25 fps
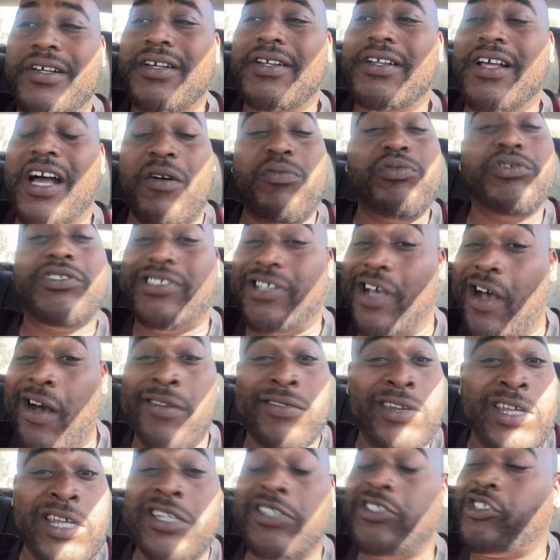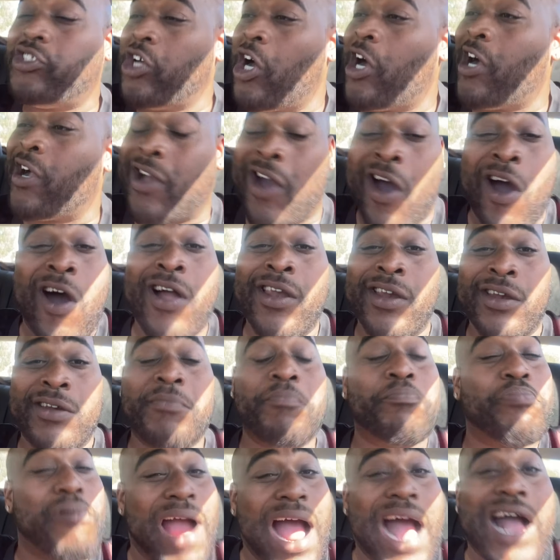That's what y'all need to start calling him,
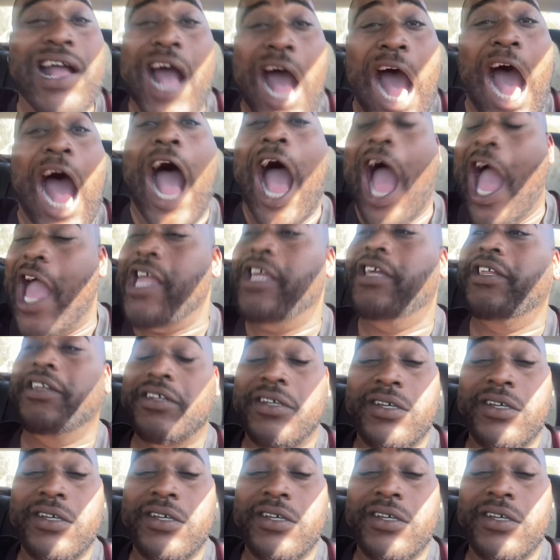Brock I.